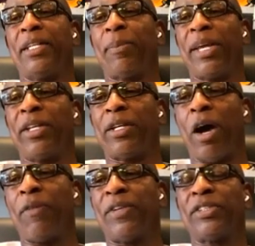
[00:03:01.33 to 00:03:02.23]
to play the
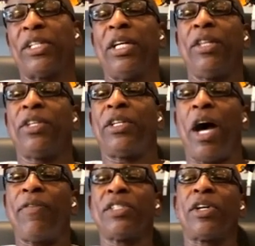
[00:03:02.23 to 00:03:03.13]
Dolphins. The
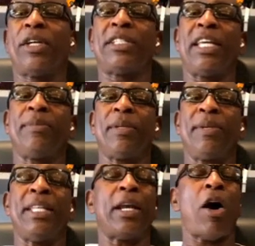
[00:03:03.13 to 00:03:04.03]
Dolphins are a team to
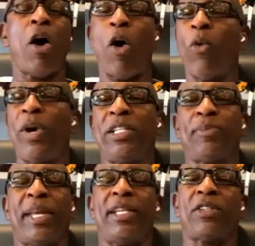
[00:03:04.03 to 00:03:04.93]
me that always
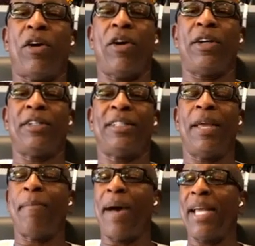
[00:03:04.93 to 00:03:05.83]
plays hard.
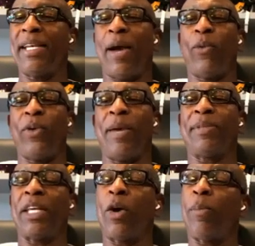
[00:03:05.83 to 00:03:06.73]
They might not win,
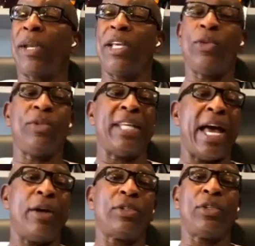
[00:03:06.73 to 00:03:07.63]
but they're gonna play you
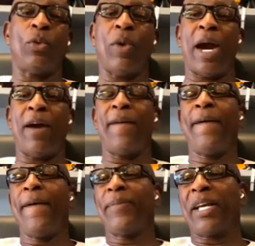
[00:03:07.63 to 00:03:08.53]
down to the wire.
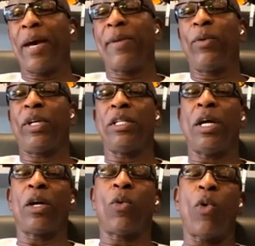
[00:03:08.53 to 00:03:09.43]
They're coming in with a
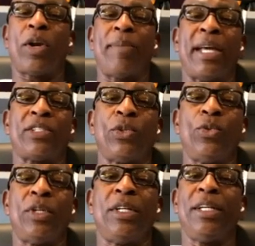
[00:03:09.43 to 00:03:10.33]
young quarterback,
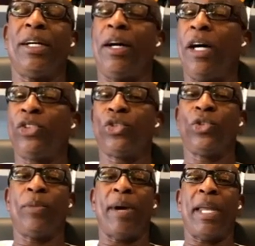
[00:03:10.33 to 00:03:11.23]
Tua,
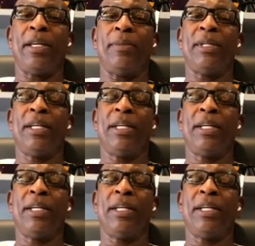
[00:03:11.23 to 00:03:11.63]
unsure about him.